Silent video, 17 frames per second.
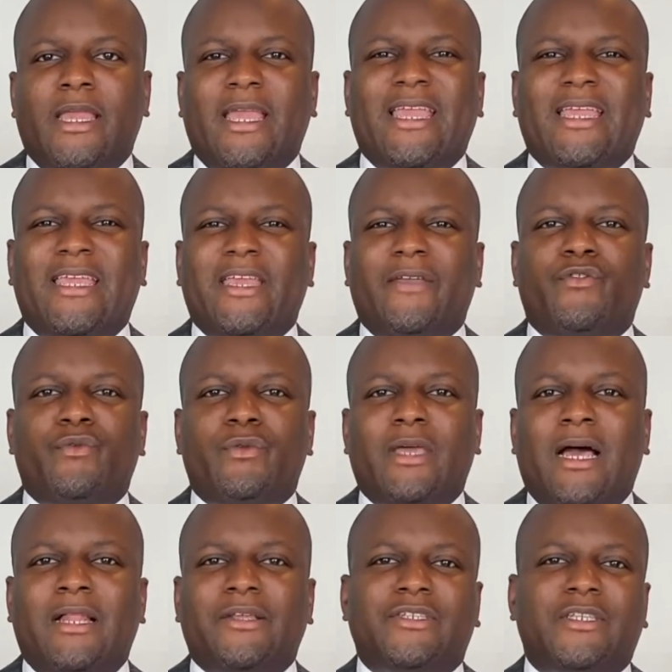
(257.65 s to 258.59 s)
and give you
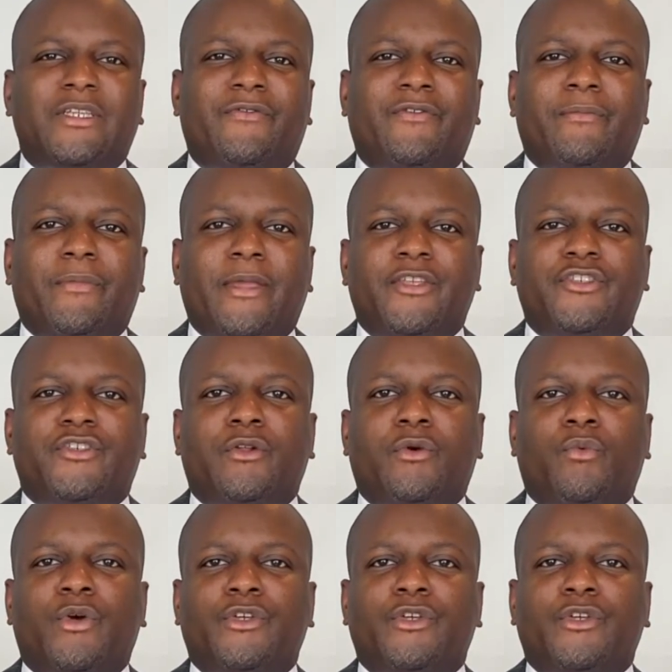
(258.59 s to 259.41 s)
knowledge and information on